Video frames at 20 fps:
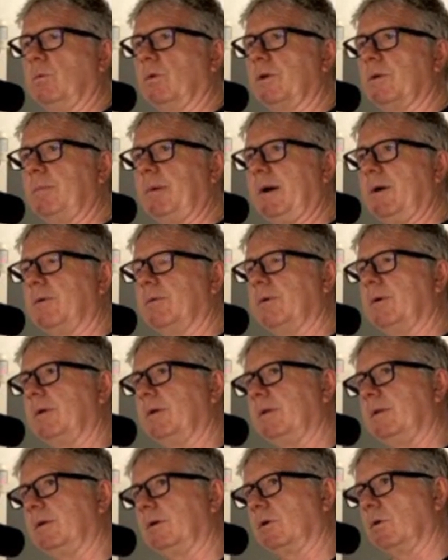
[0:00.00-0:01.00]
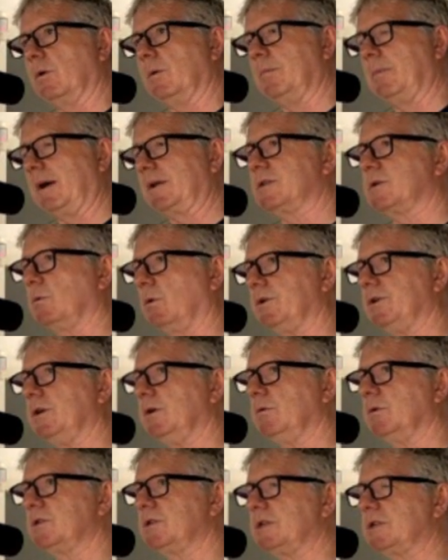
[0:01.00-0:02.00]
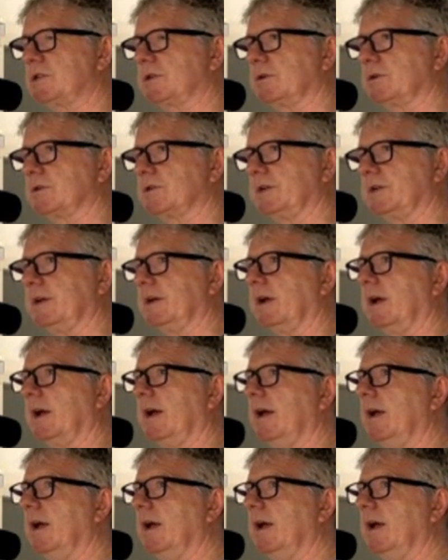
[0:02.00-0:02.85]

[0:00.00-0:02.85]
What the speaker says: What about going back to what you were discussing,